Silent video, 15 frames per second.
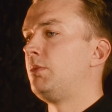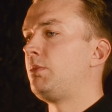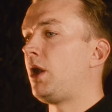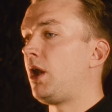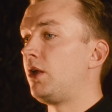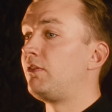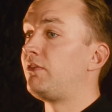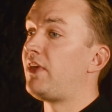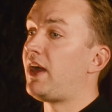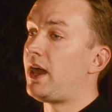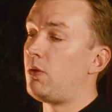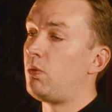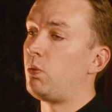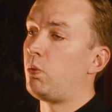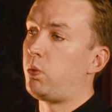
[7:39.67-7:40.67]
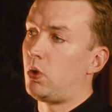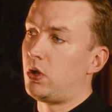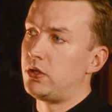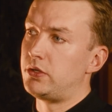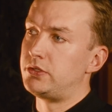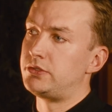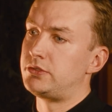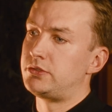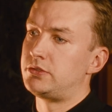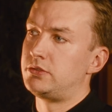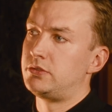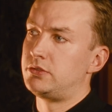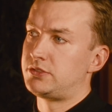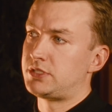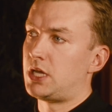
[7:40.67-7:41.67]
Part of that was
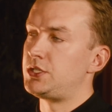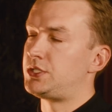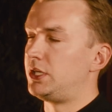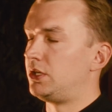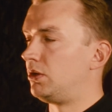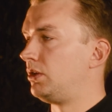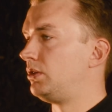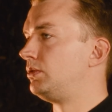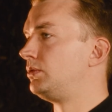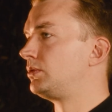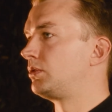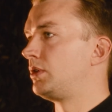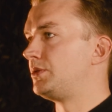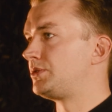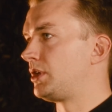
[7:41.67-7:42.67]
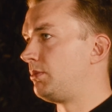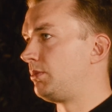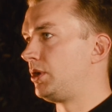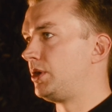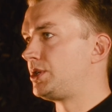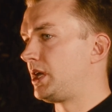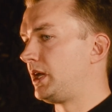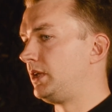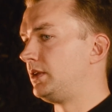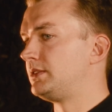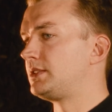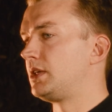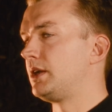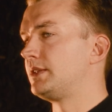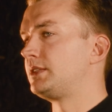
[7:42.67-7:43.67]
touching on crypto and blockchain
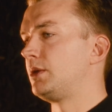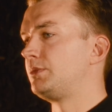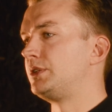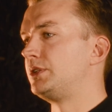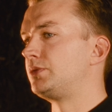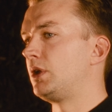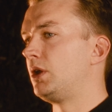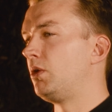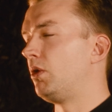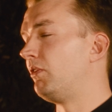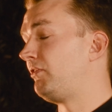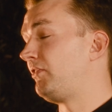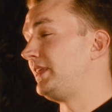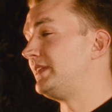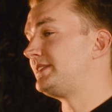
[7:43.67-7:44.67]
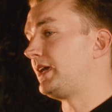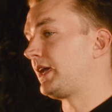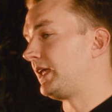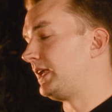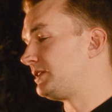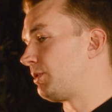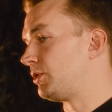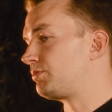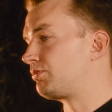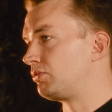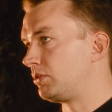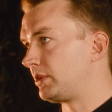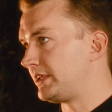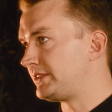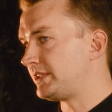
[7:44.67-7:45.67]
startups as well, or fintech in its most
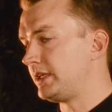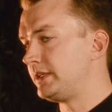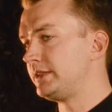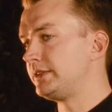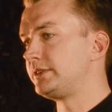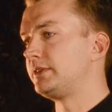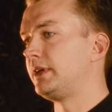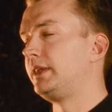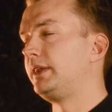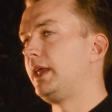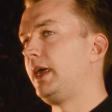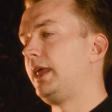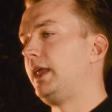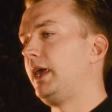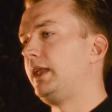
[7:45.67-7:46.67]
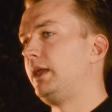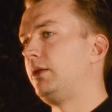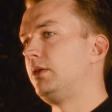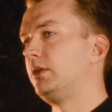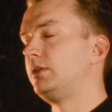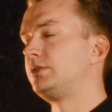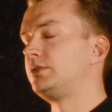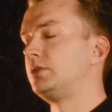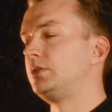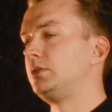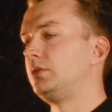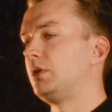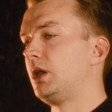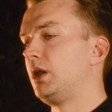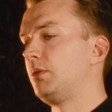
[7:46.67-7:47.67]
broadest sense, and then
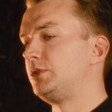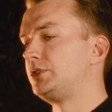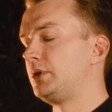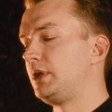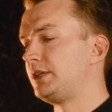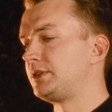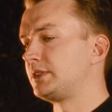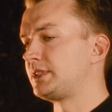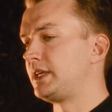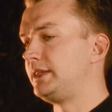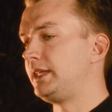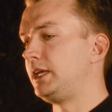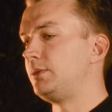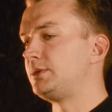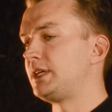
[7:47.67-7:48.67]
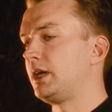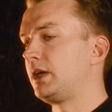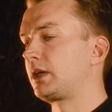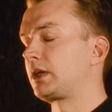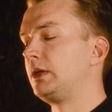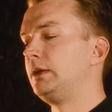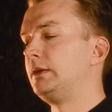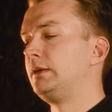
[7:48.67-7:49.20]
to a lesser extent deep tech.